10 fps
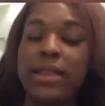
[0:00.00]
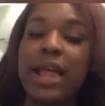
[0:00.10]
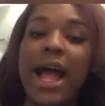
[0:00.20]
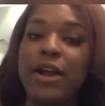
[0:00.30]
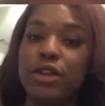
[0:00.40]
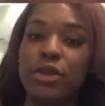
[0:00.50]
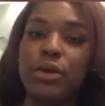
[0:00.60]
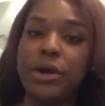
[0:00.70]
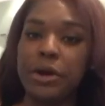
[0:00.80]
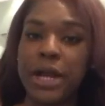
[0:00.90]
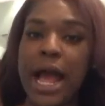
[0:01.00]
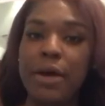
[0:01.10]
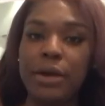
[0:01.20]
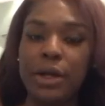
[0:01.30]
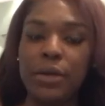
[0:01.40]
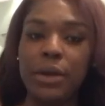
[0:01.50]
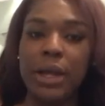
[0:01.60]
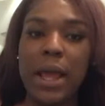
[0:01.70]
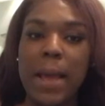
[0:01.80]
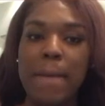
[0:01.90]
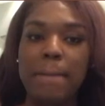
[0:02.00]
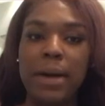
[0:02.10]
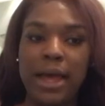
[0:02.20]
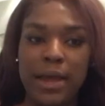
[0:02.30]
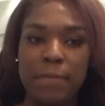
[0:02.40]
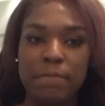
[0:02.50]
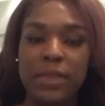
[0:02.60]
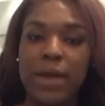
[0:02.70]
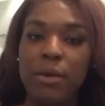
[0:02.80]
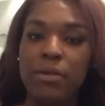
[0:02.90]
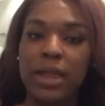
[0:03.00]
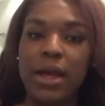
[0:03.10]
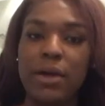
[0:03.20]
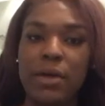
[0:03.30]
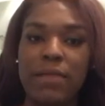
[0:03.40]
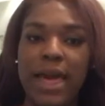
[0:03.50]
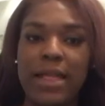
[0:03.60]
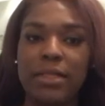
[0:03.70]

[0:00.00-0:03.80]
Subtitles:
entire story on how to do it, but they won't tell you the